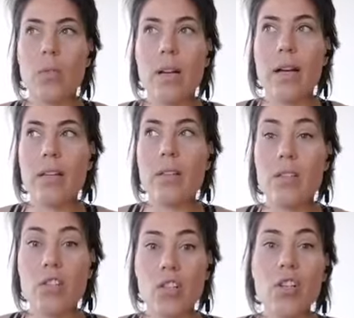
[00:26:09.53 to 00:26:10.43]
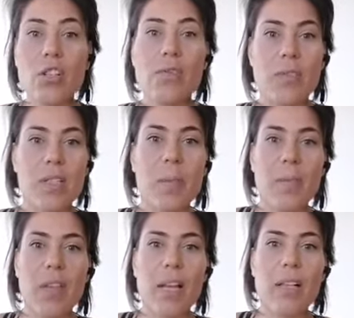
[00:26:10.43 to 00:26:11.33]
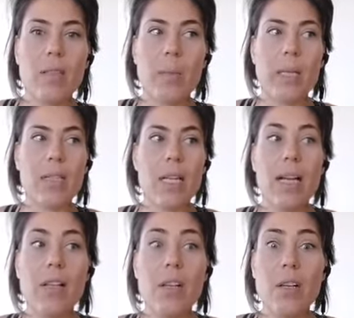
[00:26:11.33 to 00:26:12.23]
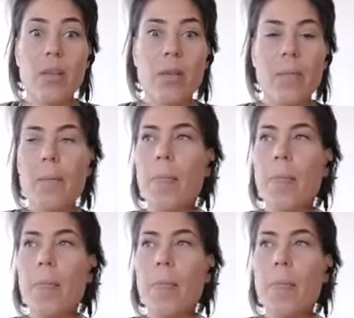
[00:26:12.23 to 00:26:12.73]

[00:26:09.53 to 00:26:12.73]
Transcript: I searched for something else, because I knew